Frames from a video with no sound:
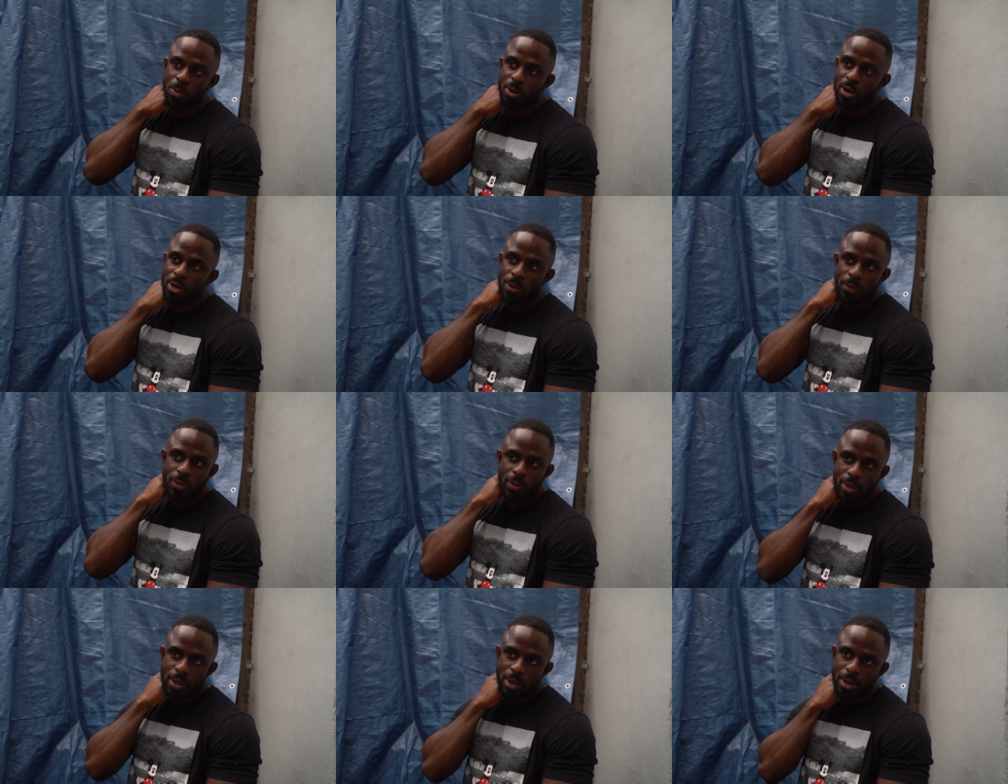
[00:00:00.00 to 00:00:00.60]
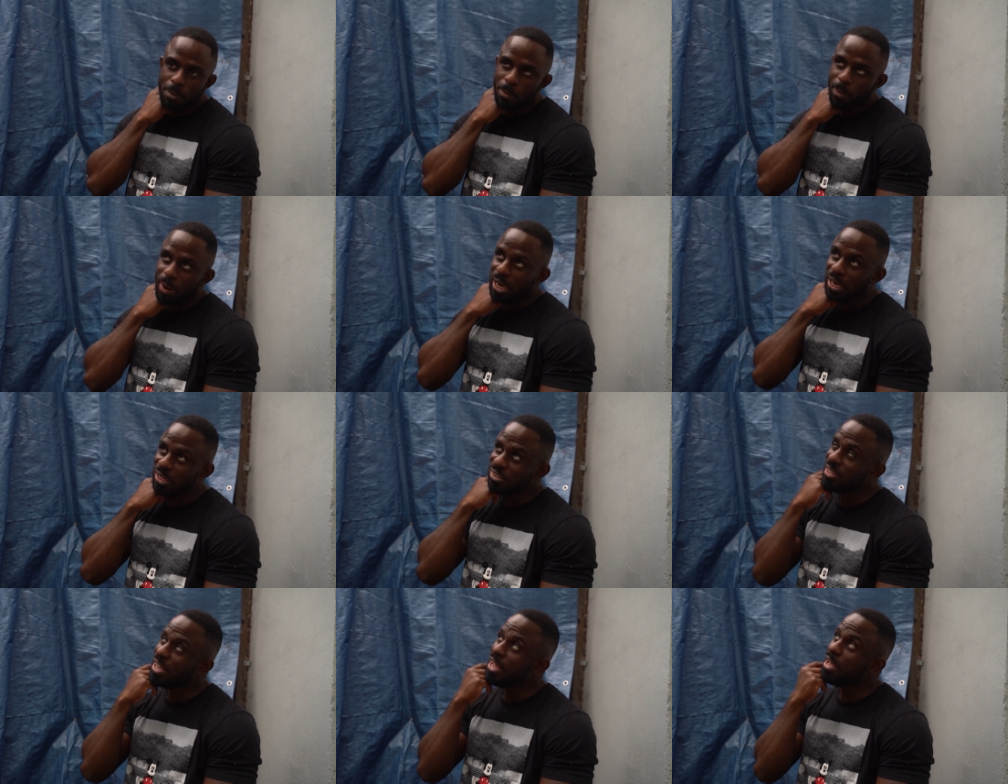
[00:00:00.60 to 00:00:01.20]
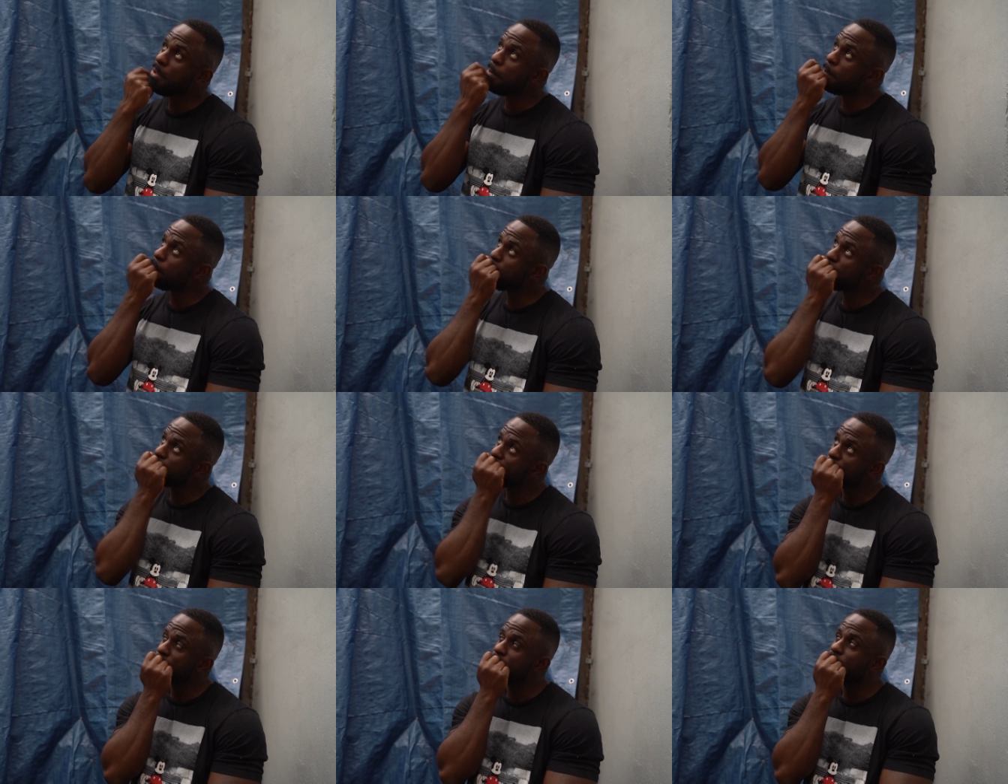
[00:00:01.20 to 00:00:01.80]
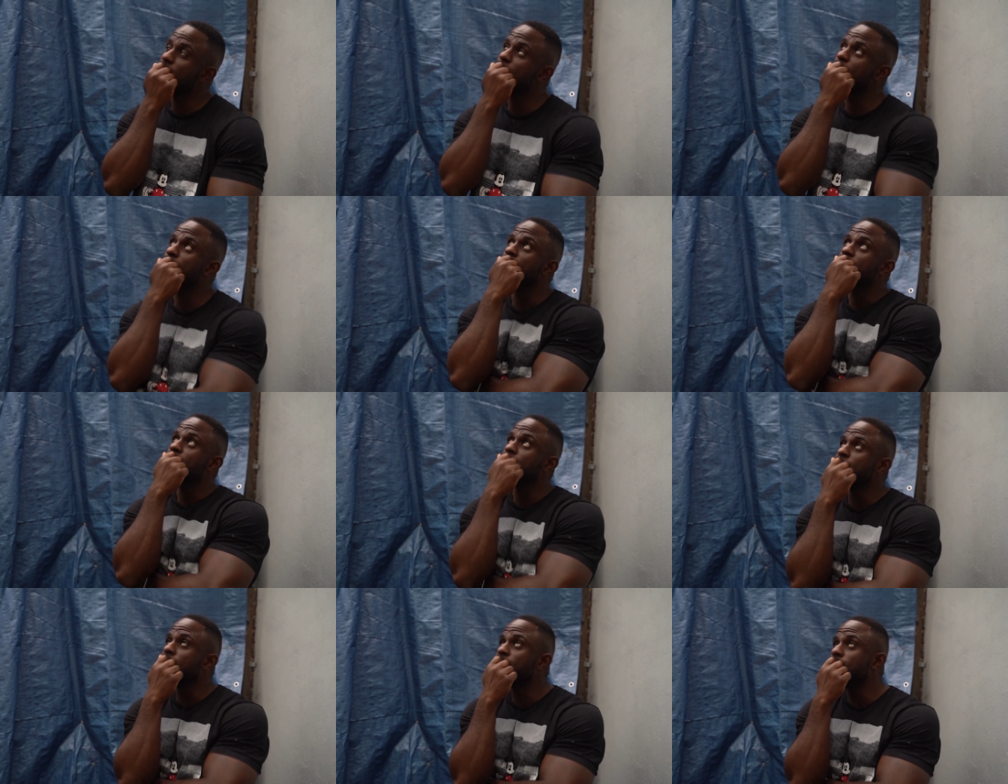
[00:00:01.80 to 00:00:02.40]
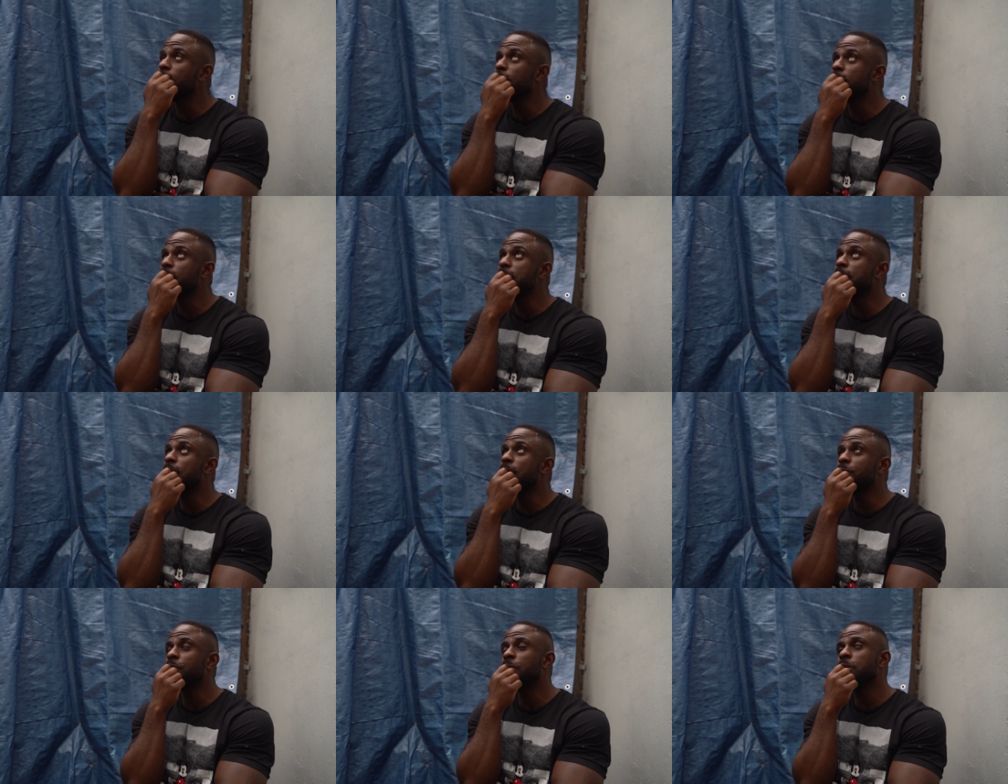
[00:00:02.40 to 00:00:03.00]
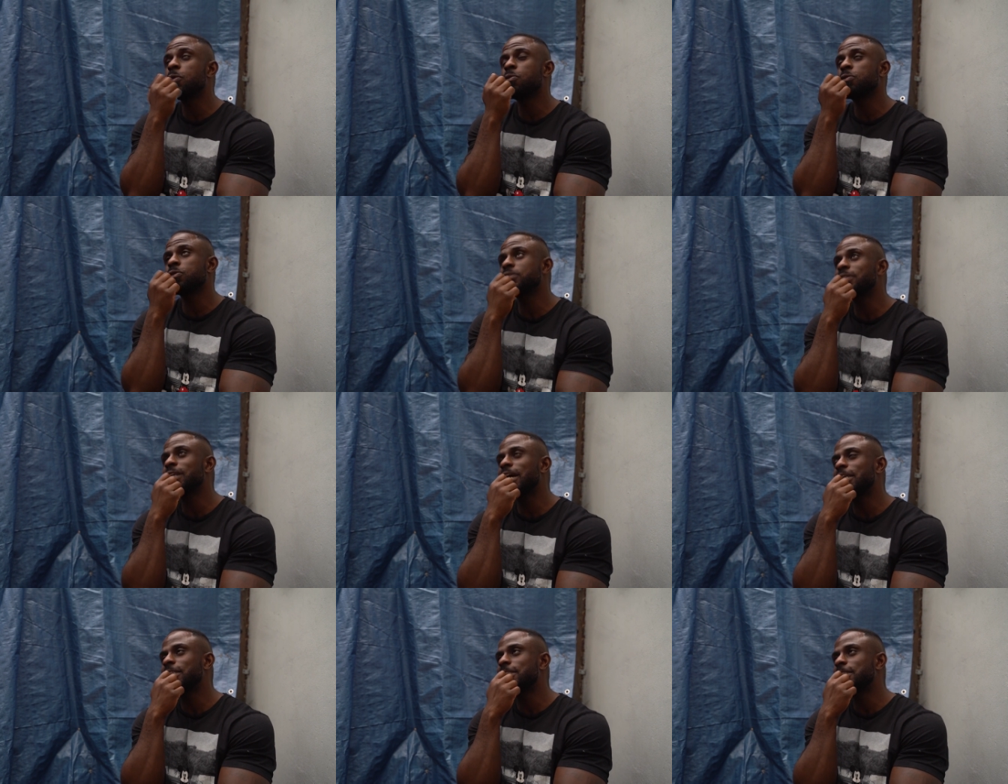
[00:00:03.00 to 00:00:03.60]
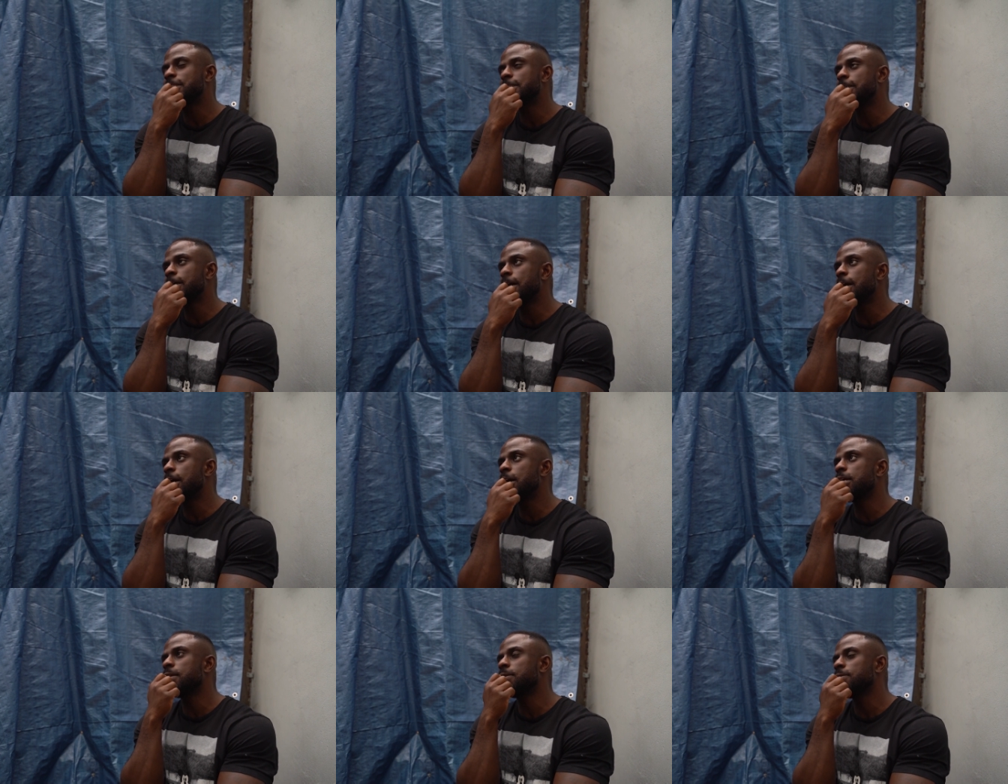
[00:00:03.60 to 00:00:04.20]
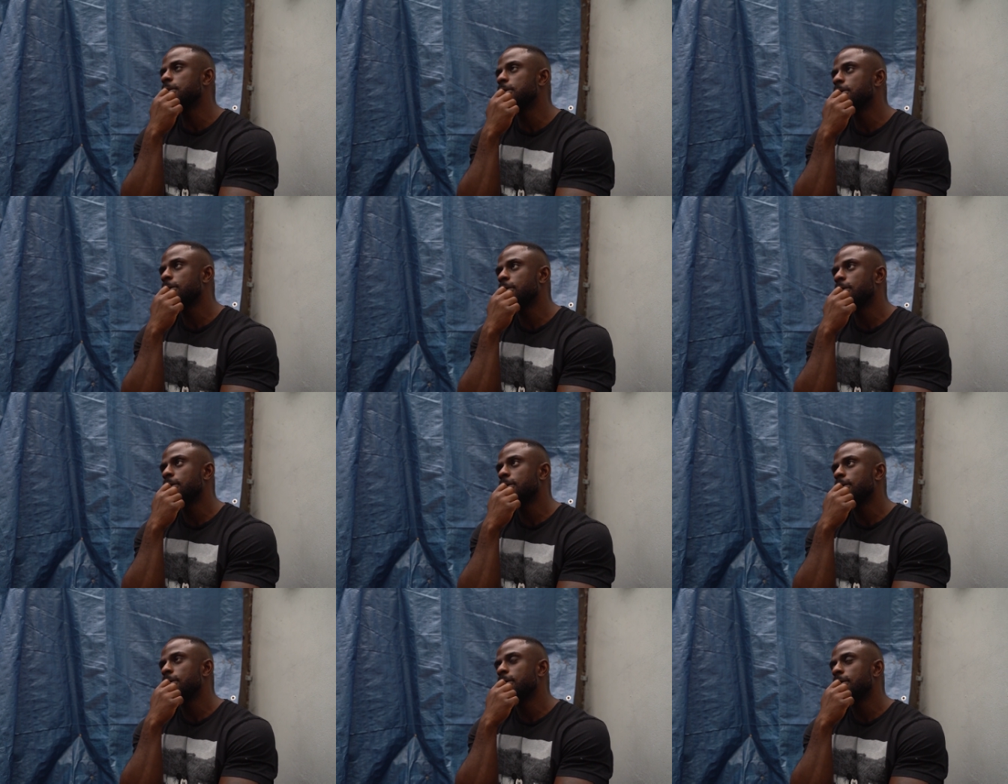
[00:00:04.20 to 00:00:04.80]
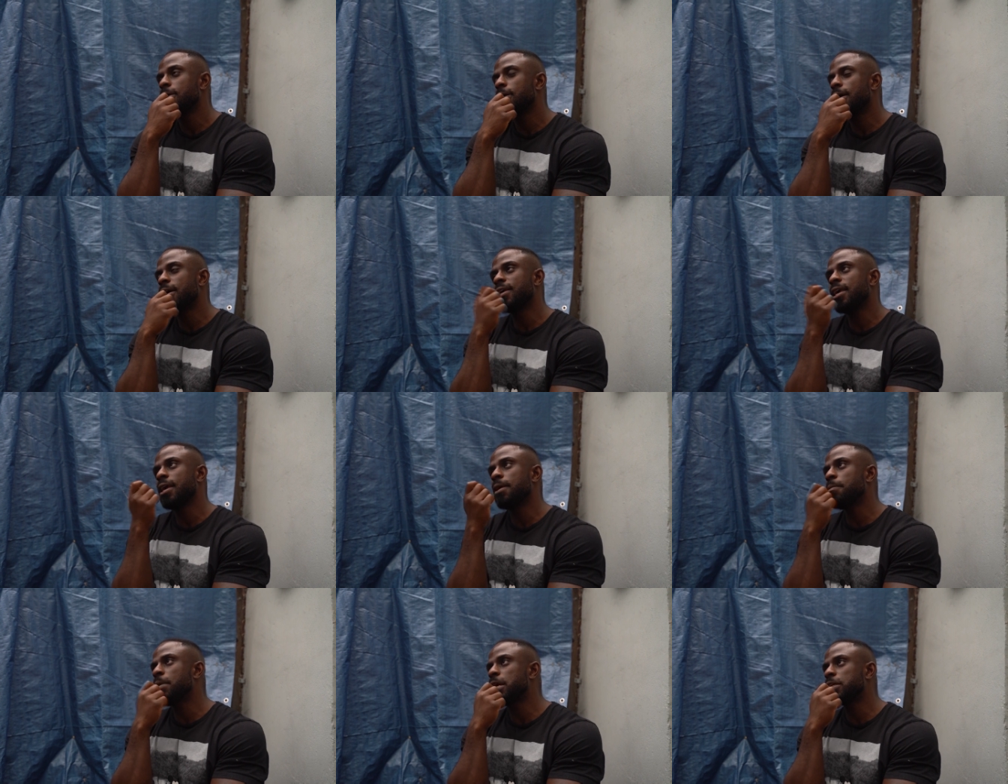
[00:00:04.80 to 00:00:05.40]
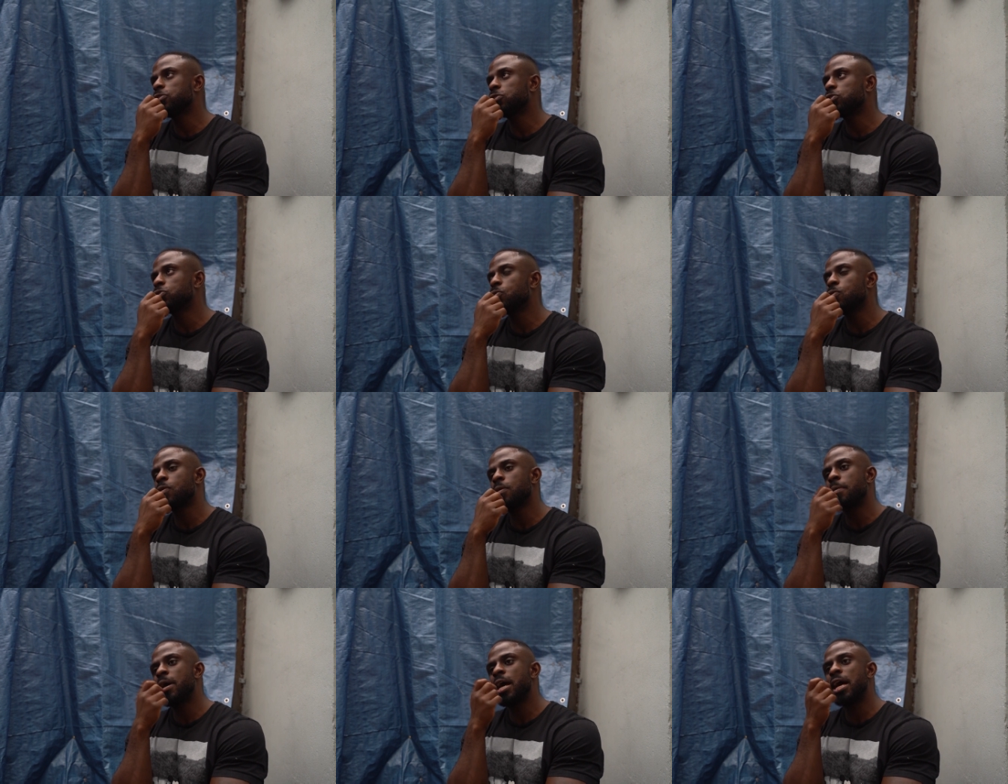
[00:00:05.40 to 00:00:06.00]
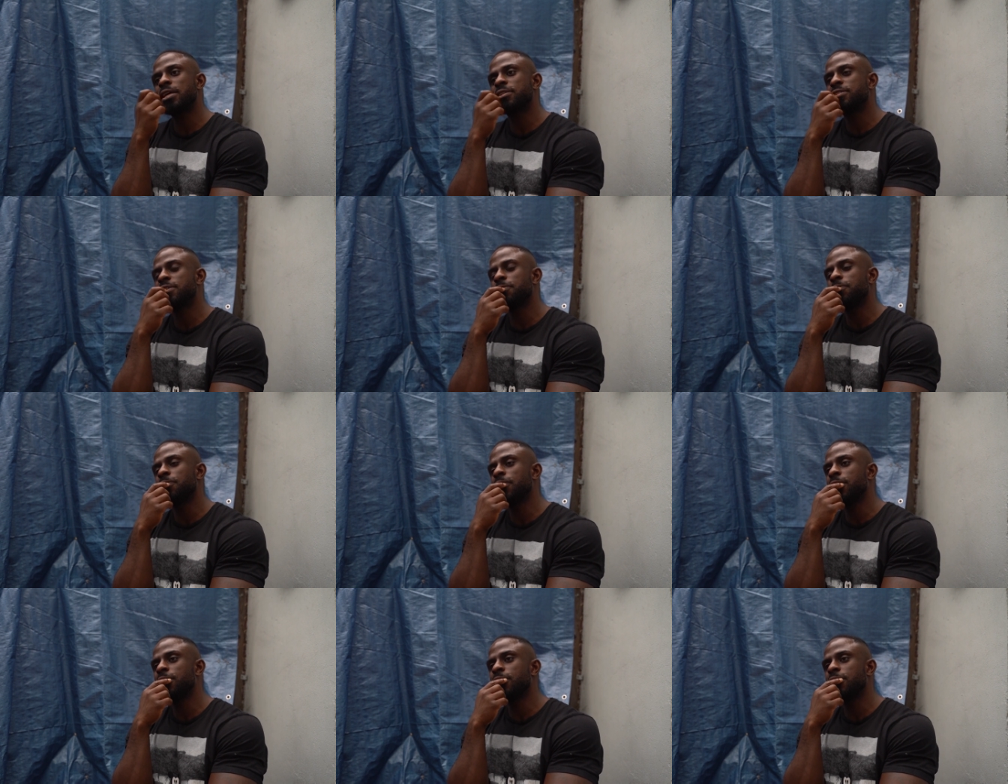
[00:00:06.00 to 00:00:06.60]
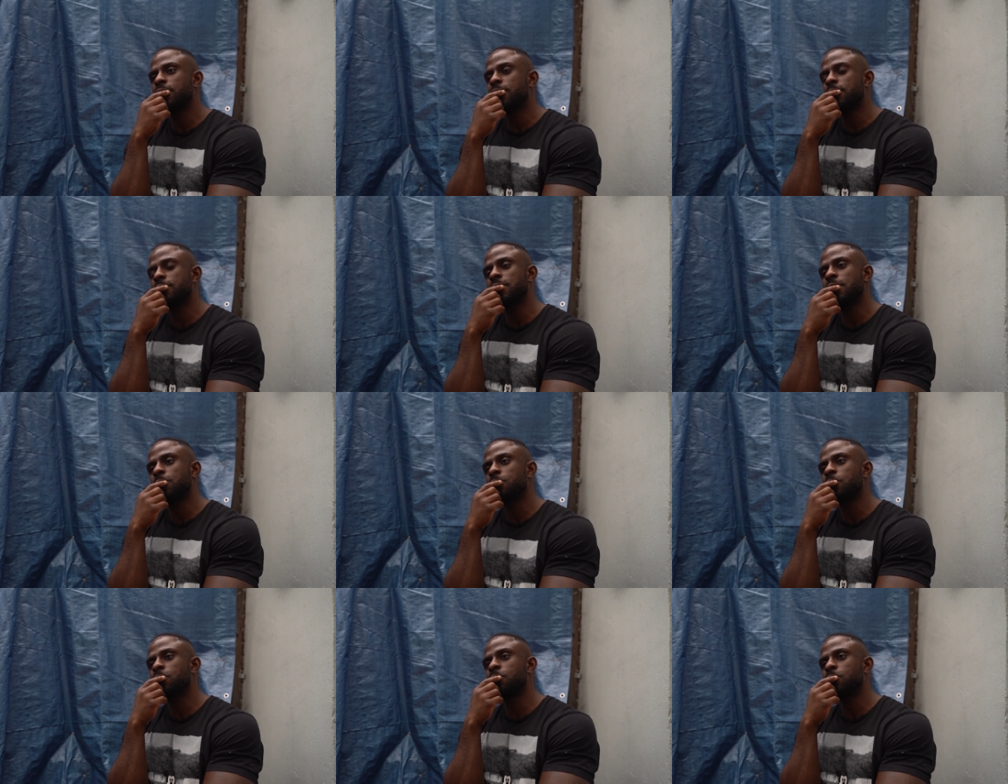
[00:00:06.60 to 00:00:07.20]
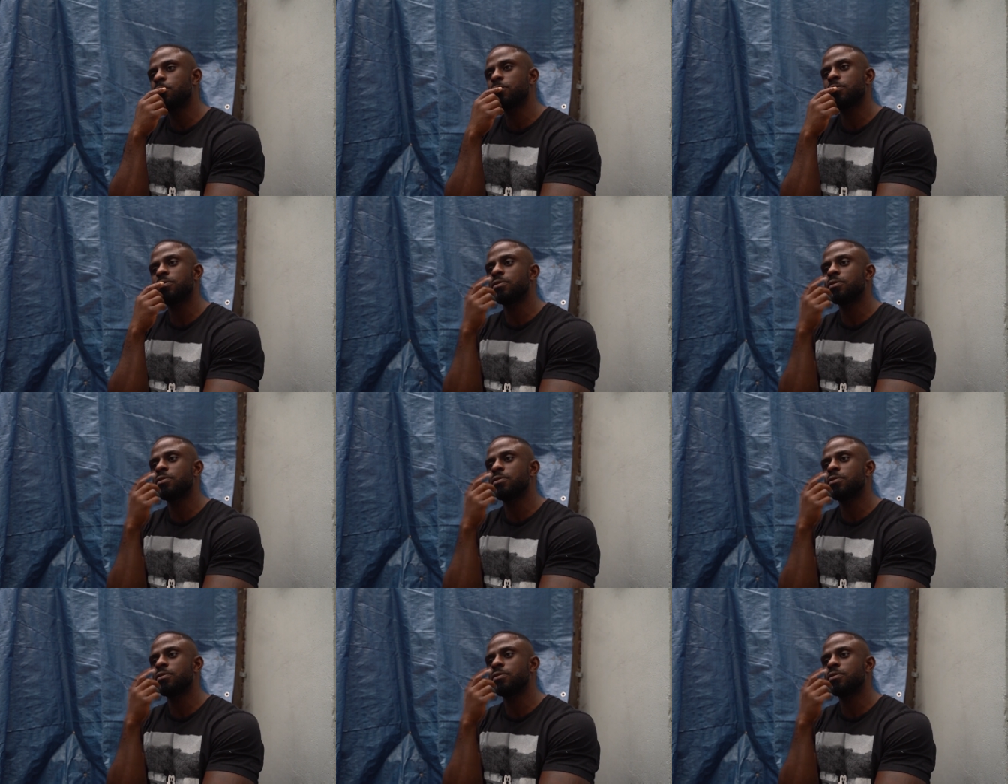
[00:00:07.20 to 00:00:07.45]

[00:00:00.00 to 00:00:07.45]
But go by the time, uh, I think it was ninety-nine, I came back to school and my accent faded. I was like, what?